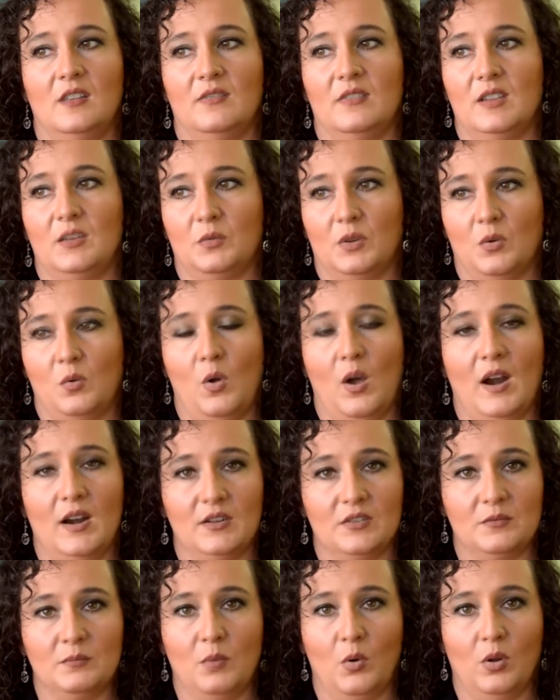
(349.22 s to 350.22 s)
that
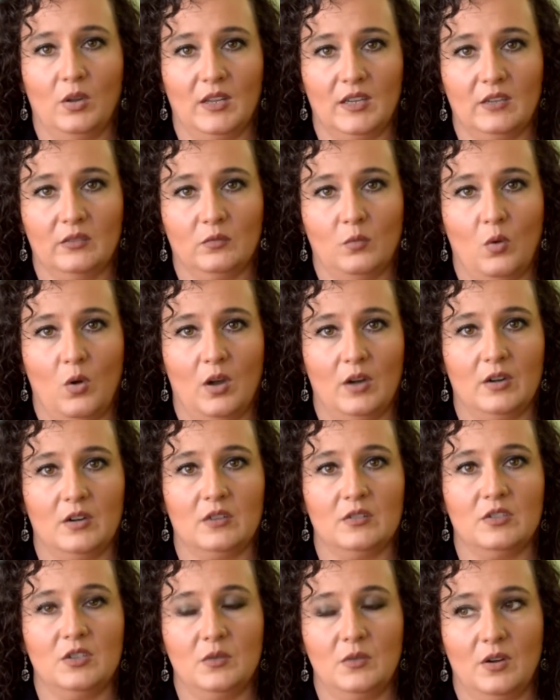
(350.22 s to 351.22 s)
requires boiling of
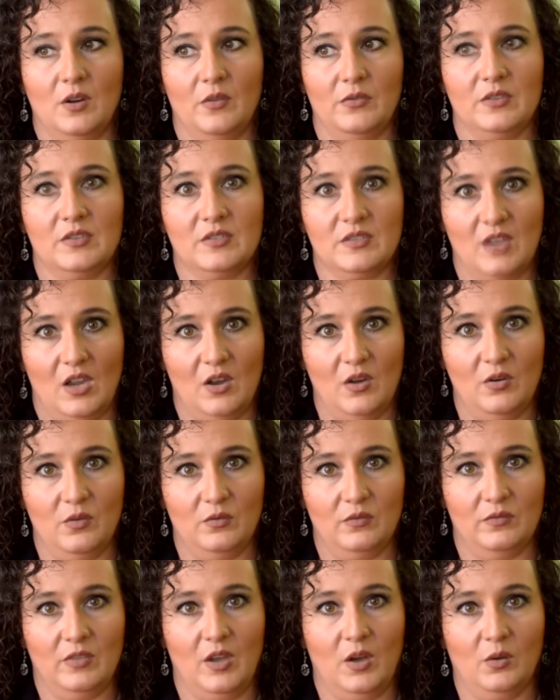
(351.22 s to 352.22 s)
water, do it on the
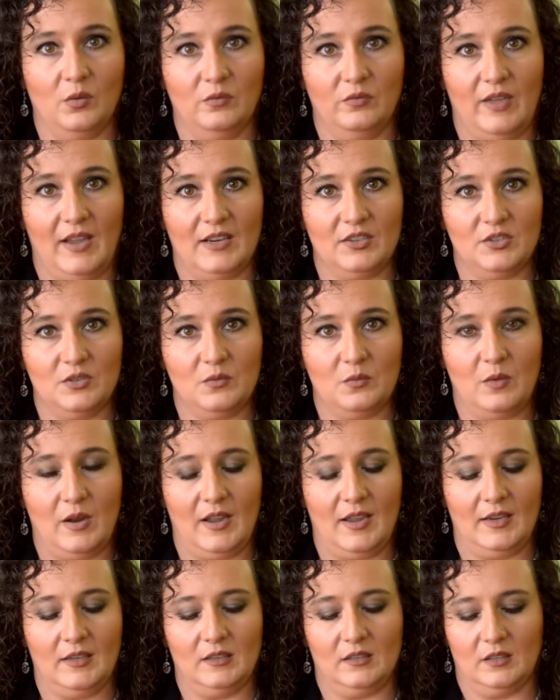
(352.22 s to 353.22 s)
stove, the old-fashioned
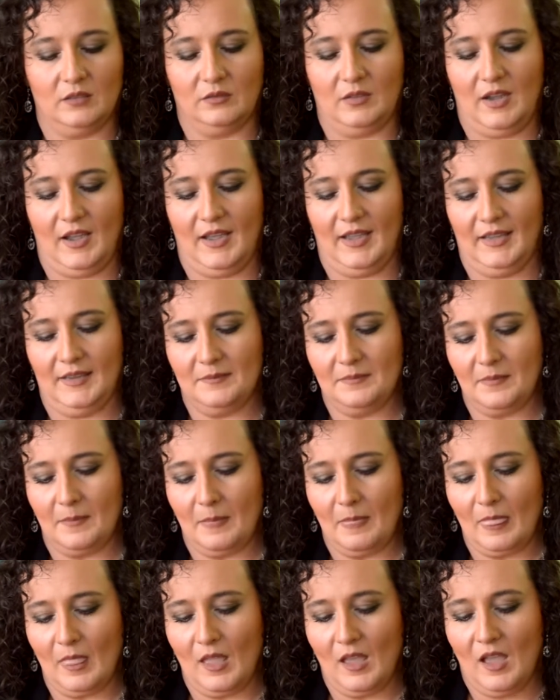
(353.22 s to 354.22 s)
way, okay?
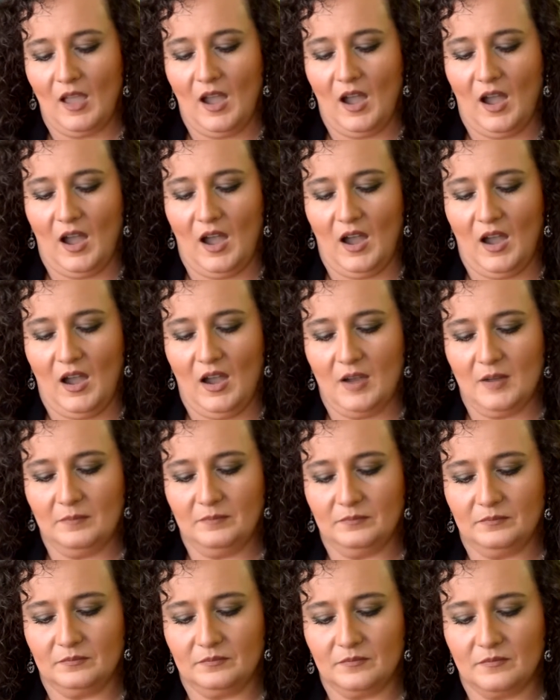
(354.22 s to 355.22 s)

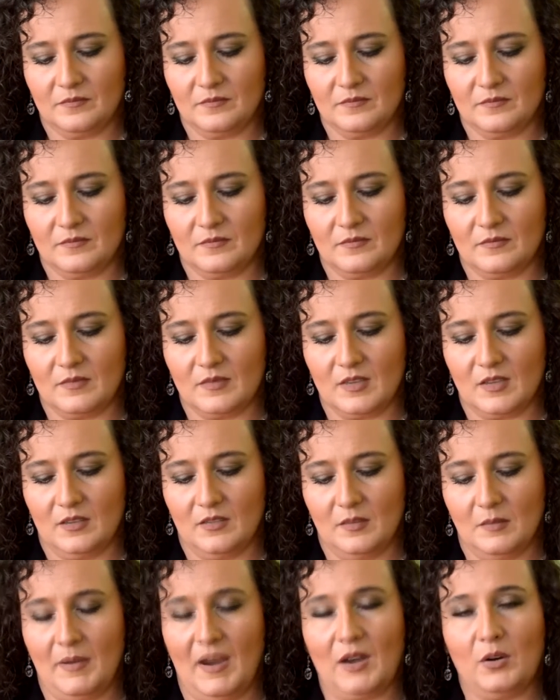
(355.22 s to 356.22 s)

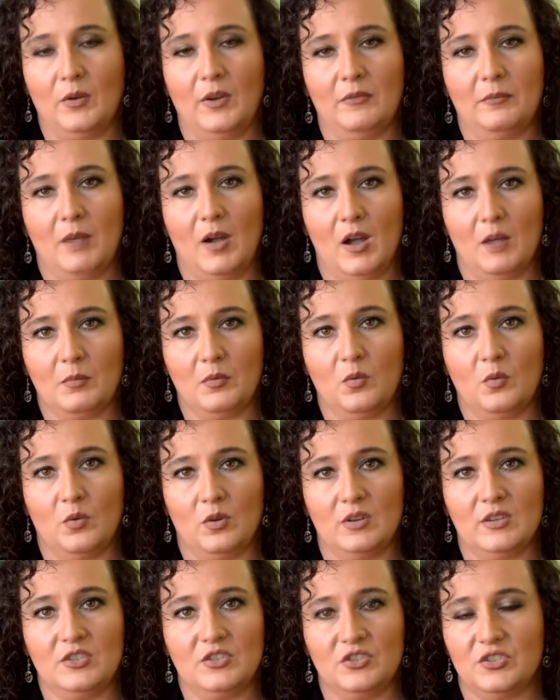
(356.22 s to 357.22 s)
The microwave
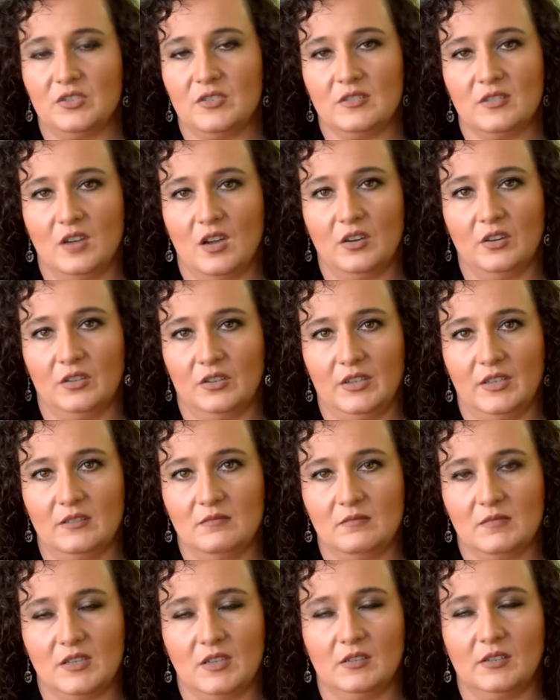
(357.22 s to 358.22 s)
popcorn is just not
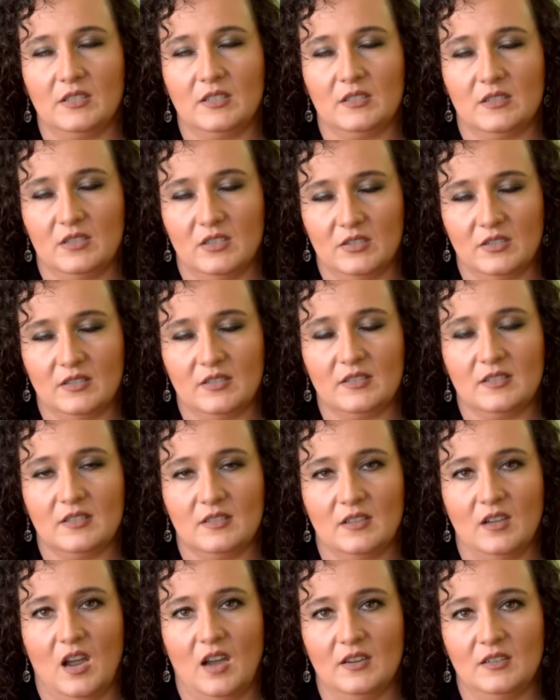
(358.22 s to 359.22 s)
good. So
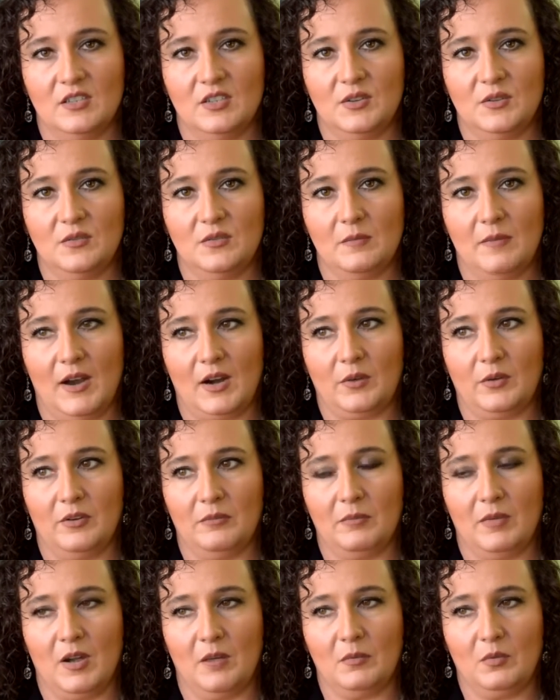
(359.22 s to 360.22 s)
let's not do the
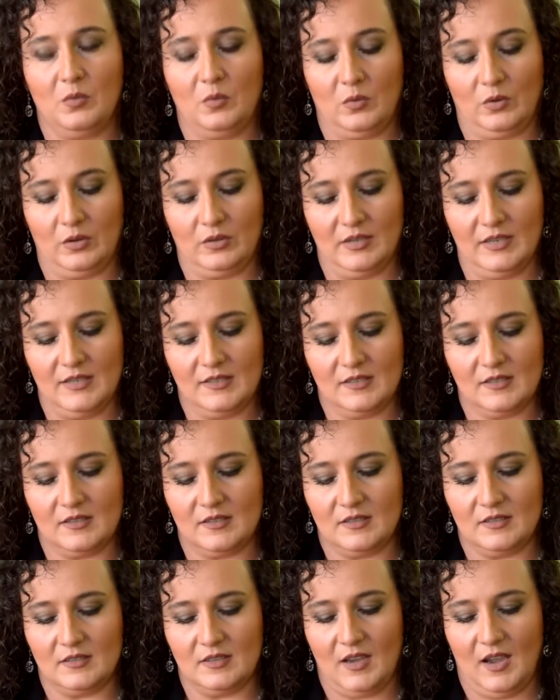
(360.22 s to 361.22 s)
microwave popcorn. It's
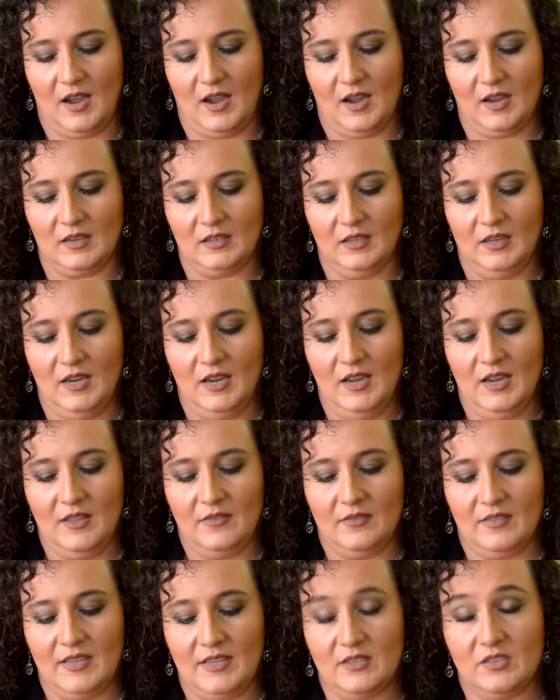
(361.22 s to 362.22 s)

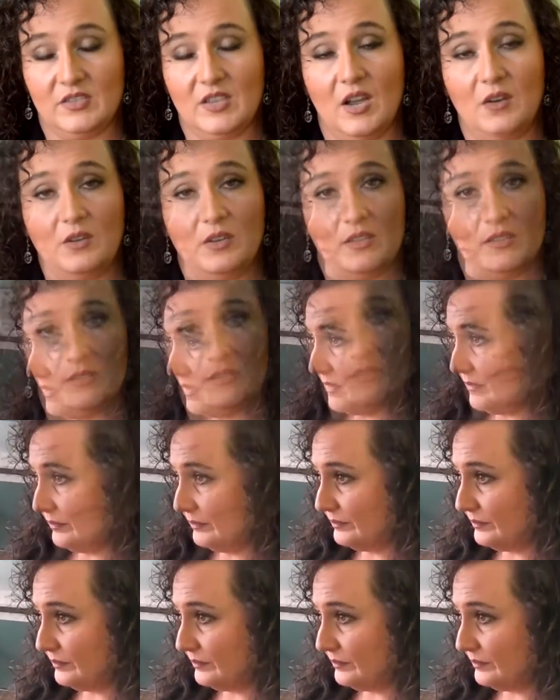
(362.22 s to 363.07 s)
the sodas.